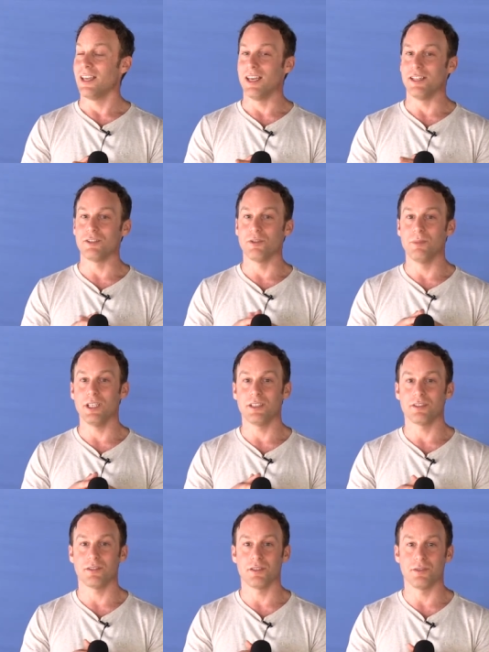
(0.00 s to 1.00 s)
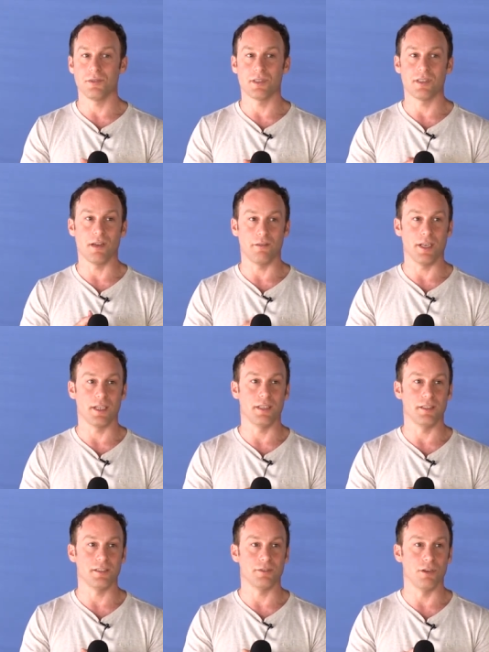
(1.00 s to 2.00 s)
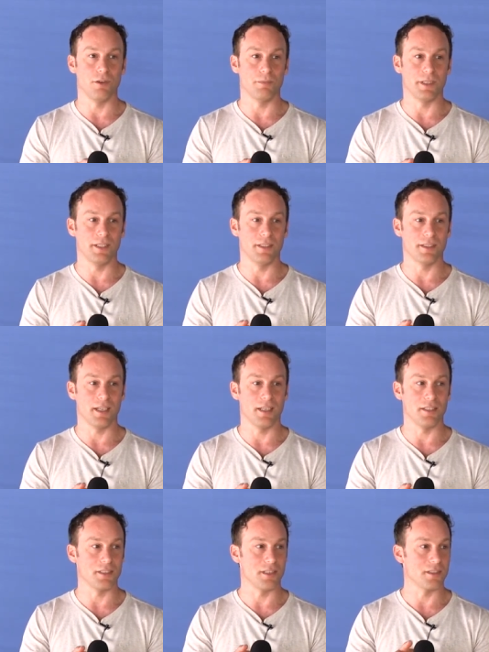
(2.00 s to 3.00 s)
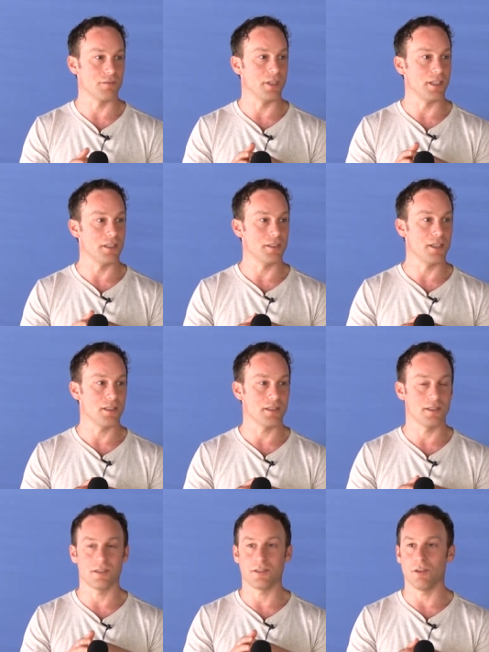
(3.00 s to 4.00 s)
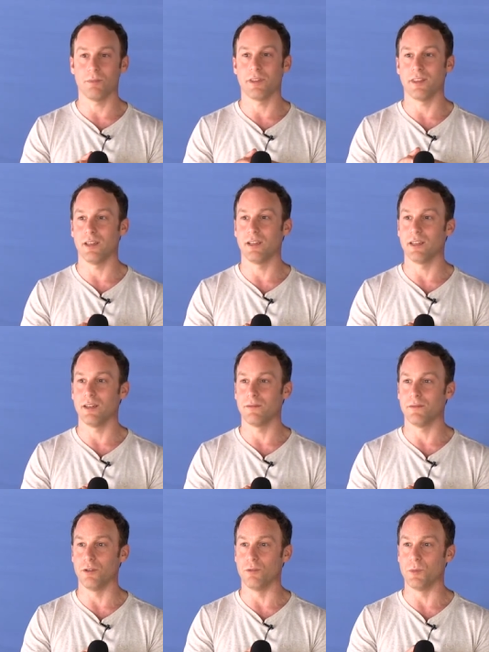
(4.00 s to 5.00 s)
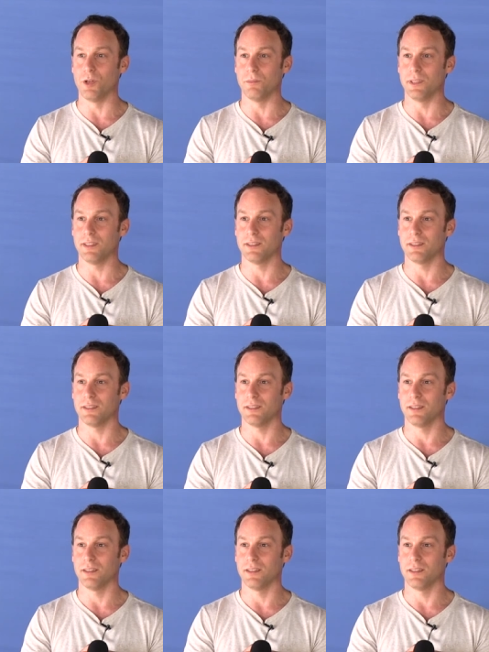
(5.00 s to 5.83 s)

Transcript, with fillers: And to be introduced directly to open intelligence, we can just stop thinking for a moment